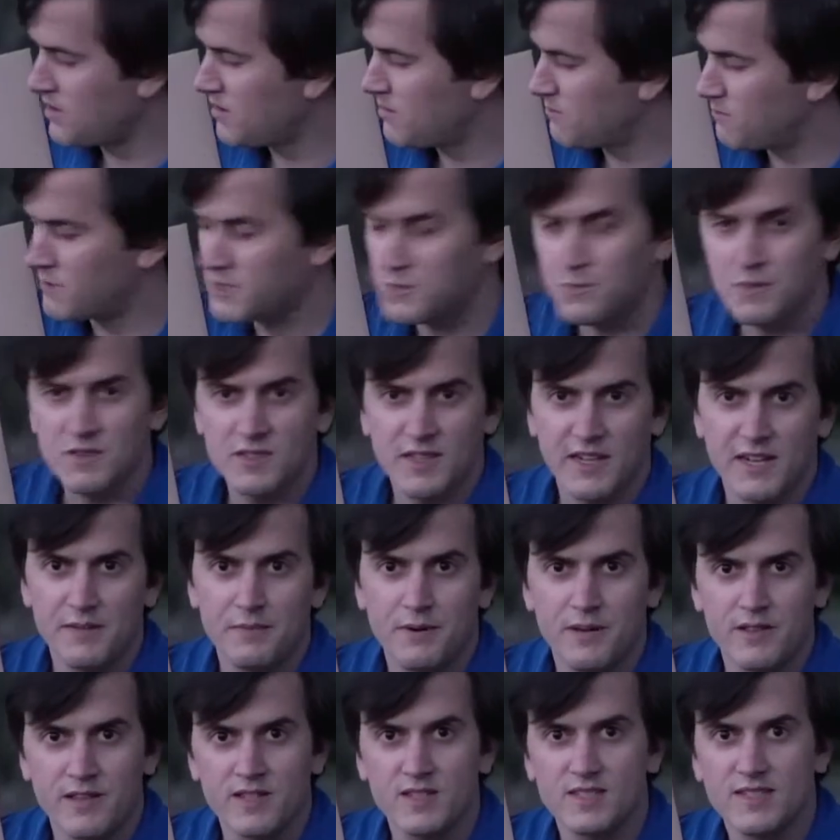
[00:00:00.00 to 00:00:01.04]
Once we set up
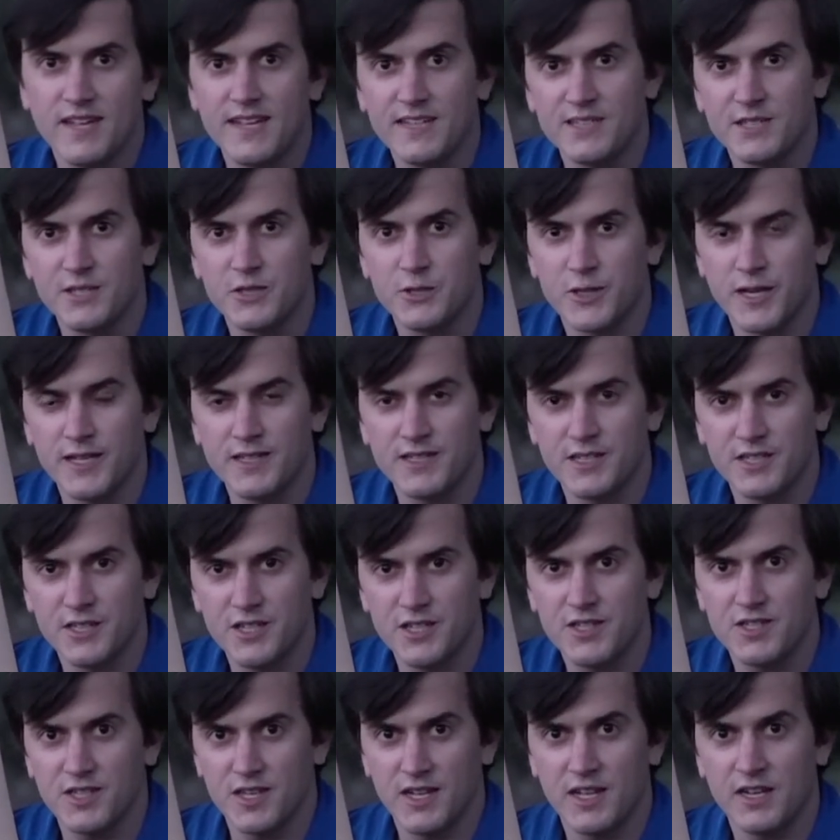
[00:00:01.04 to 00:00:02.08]
all the states and
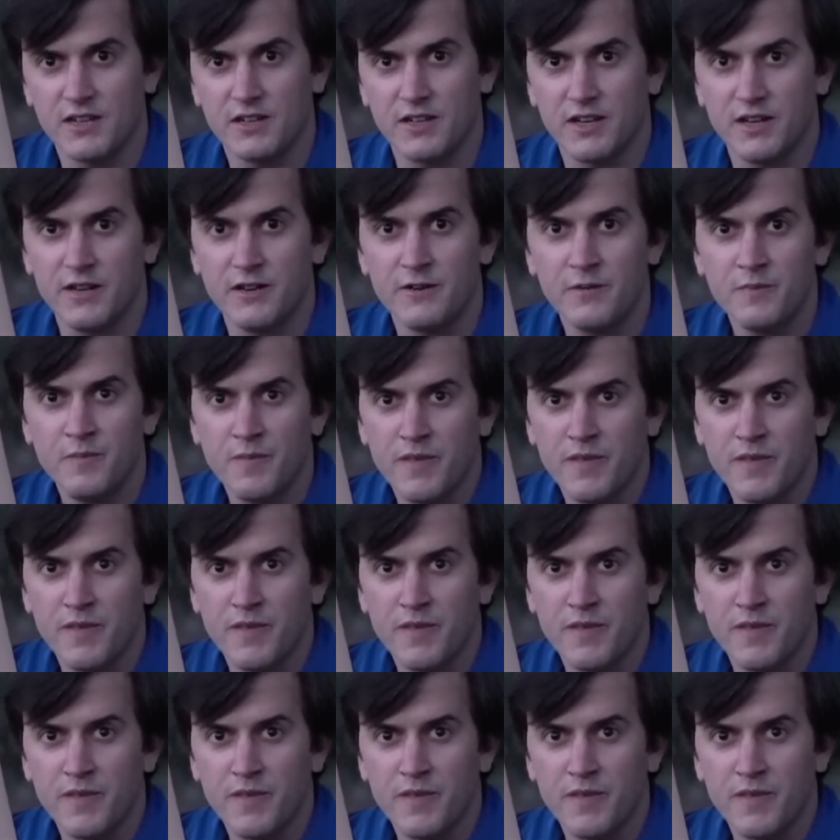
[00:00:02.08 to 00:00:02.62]
transitions and hit go,